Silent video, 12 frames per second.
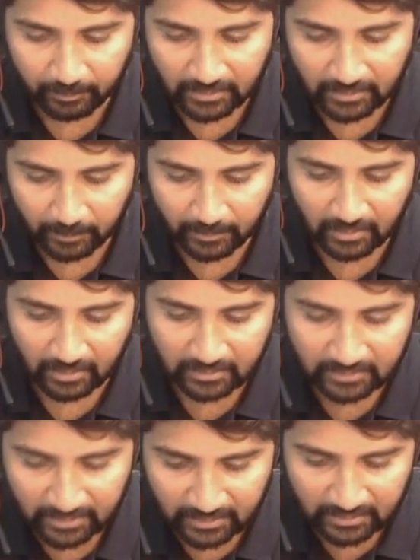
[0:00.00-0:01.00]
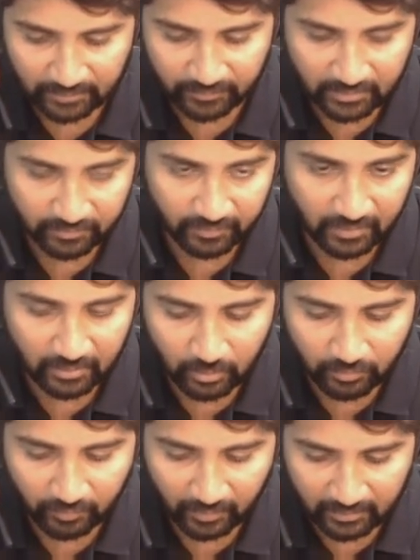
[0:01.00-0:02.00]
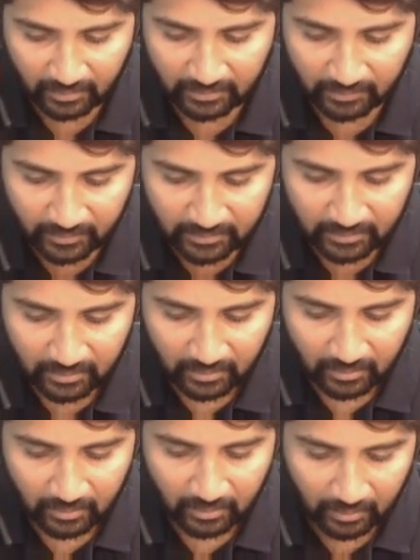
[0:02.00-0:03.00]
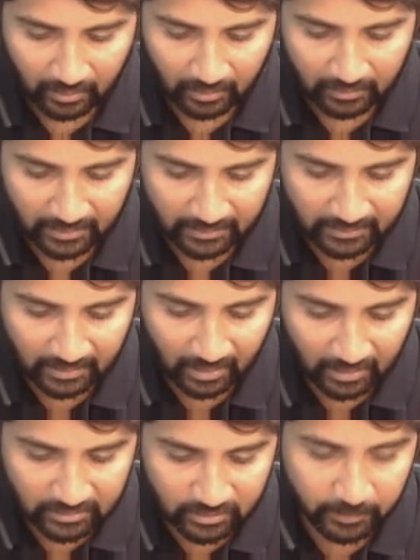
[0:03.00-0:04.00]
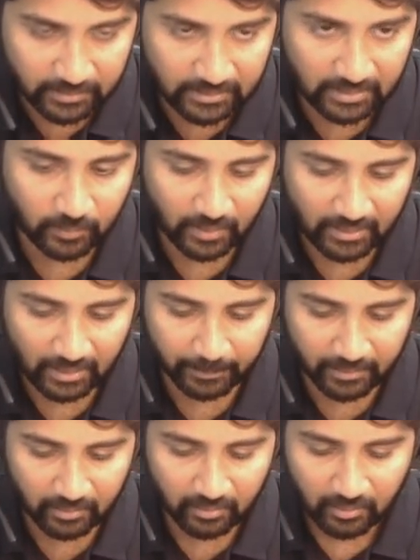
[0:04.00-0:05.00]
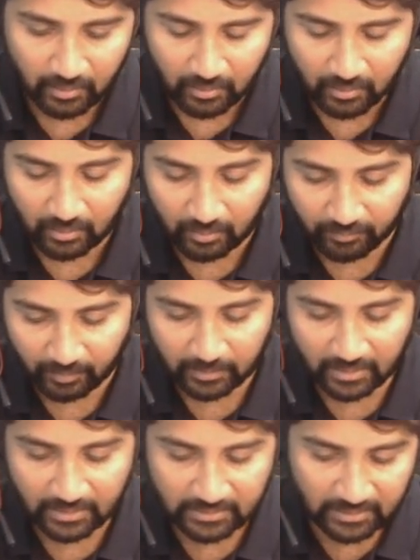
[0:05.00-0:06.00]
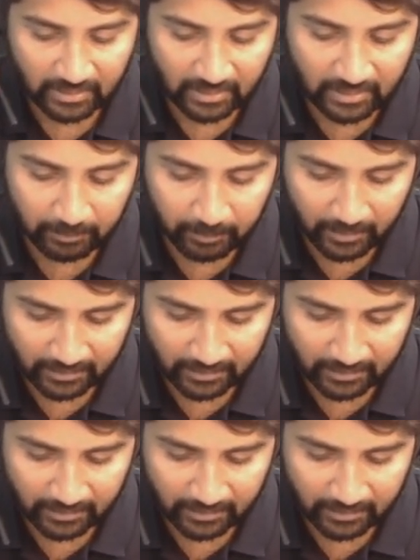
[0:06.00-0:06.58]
based upon a run status if it is failure fine otherwise uh, get the last message what happened uh, from the agent and reply